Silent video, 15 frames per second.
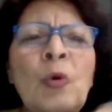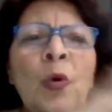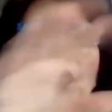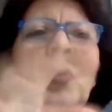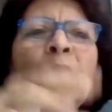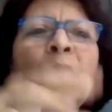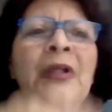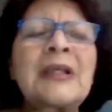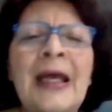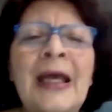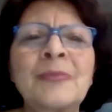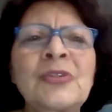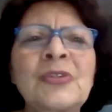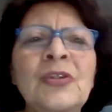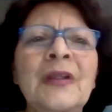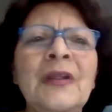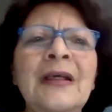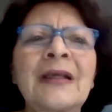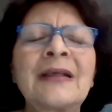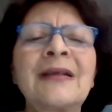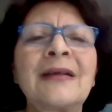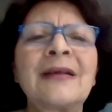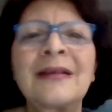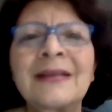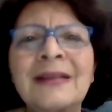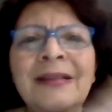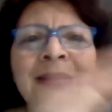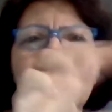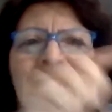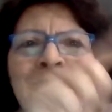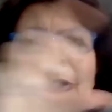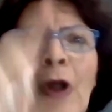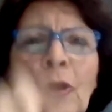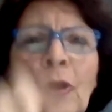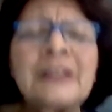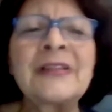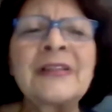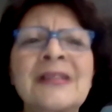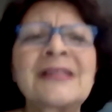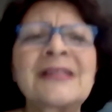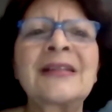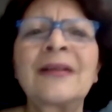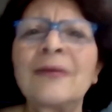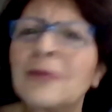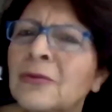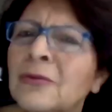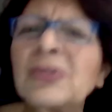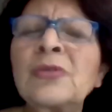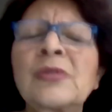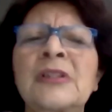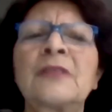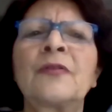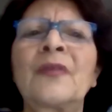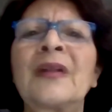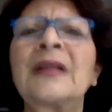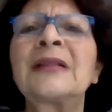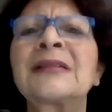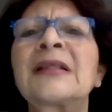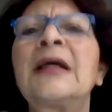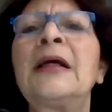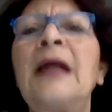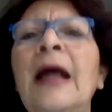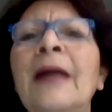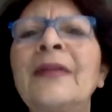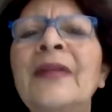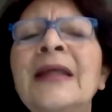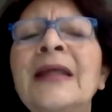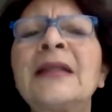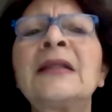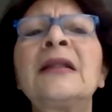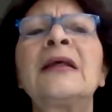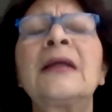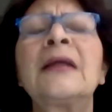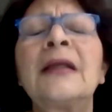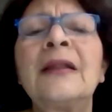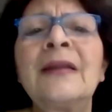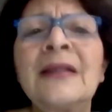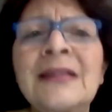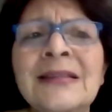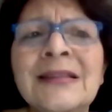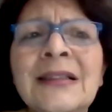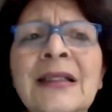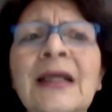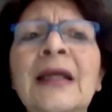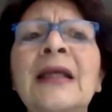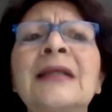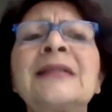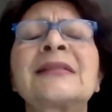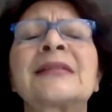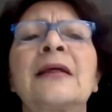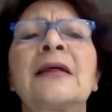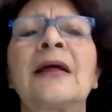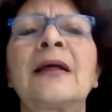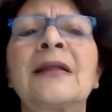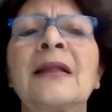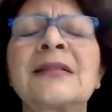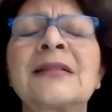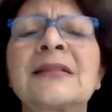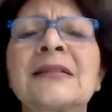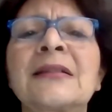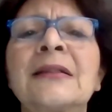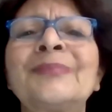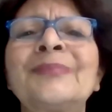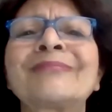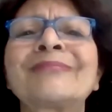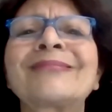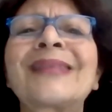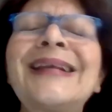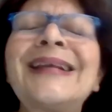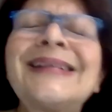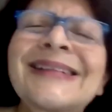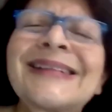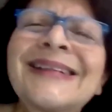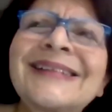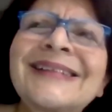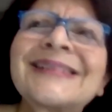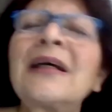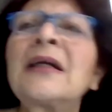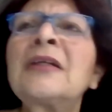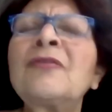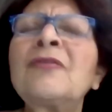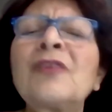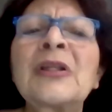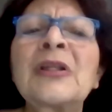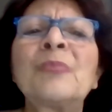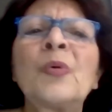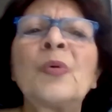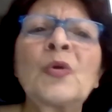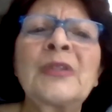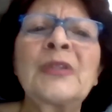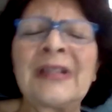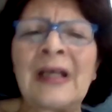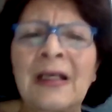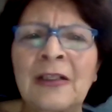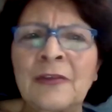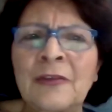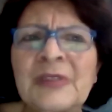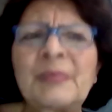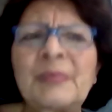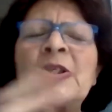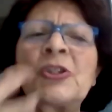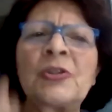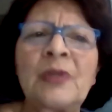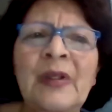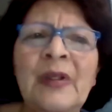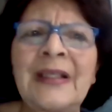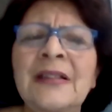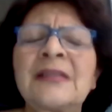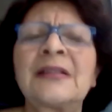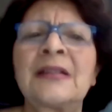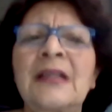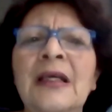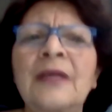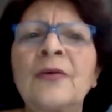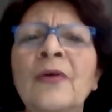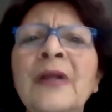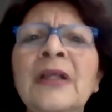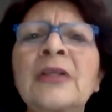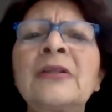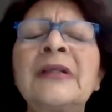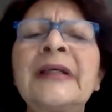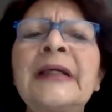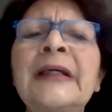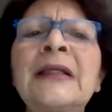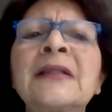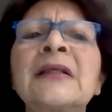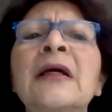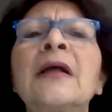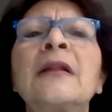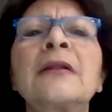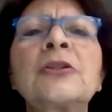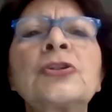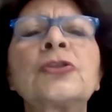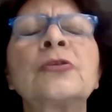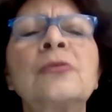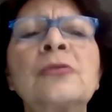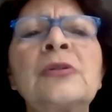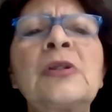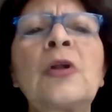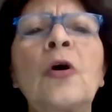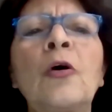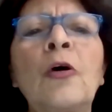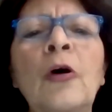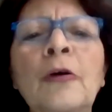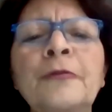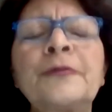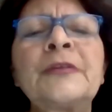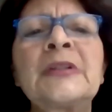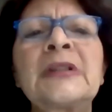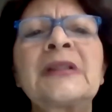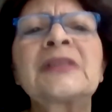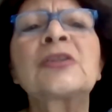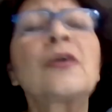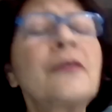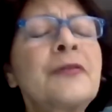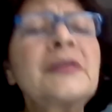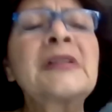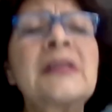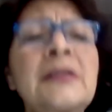or the names on their kids' lockers and all sorts of things. And then in this case, and this is kind of on the borderline of special ed and regular ed, the children are often, it's often